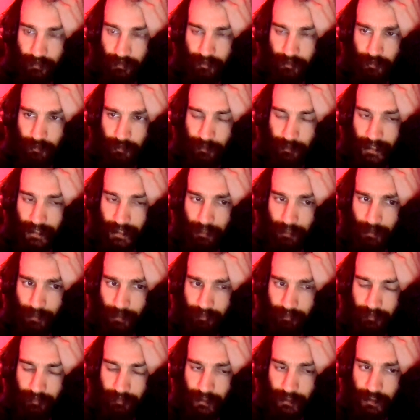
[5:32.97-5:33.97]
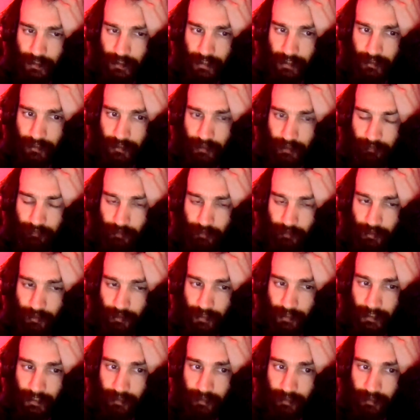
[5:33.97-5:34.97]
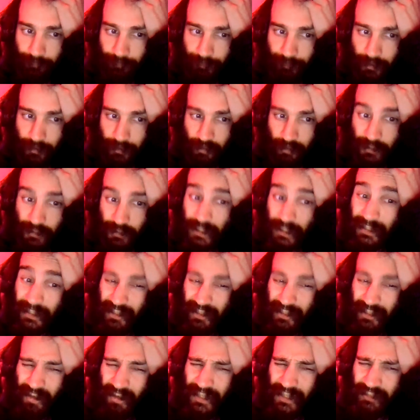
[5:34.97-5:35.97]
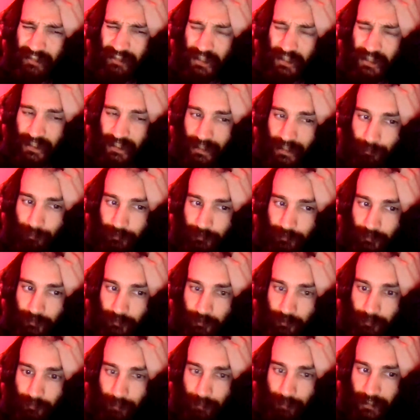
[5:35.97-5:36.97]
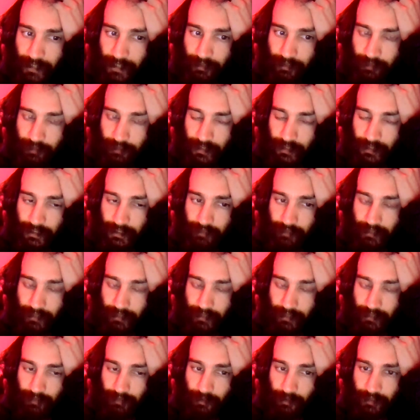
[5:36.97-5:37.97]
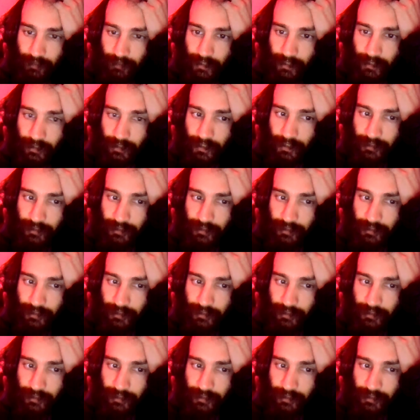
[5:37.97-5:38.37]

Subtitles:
So he hung around 30 seconds. I thought, okay, I've kind of seen that before, behavior, and didn't think anything of it.